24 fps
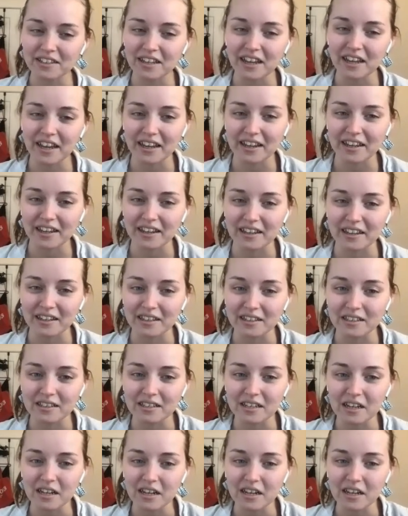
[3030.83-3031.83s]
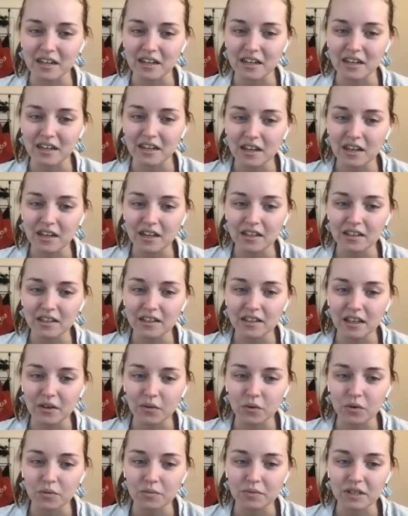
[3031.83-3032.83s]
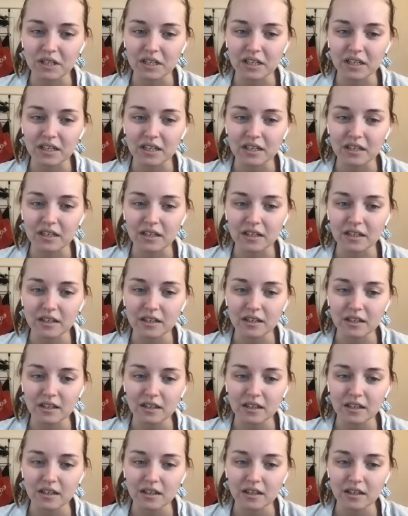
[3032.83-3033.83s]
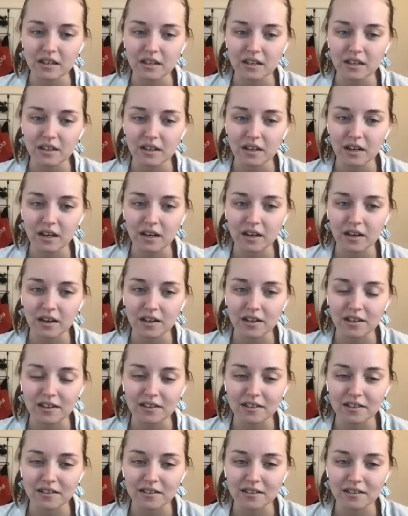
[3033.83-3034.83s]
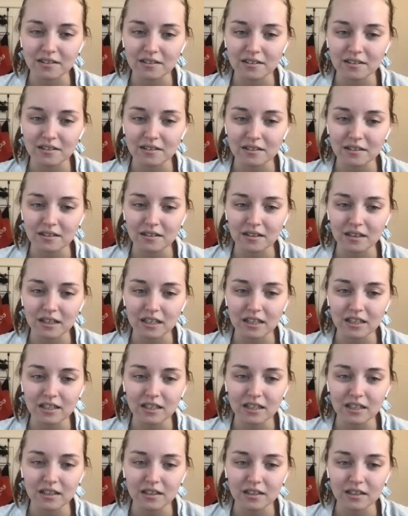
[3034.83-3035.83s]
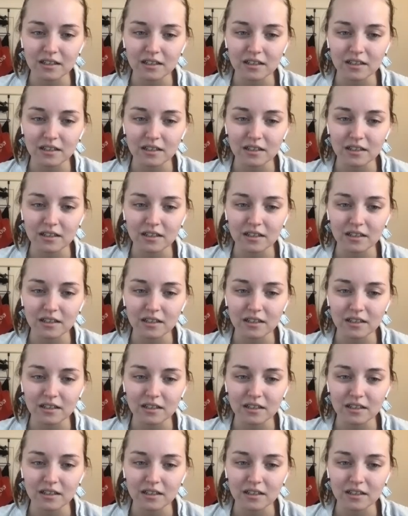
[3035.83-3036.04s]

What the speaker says: and they will be uh links in the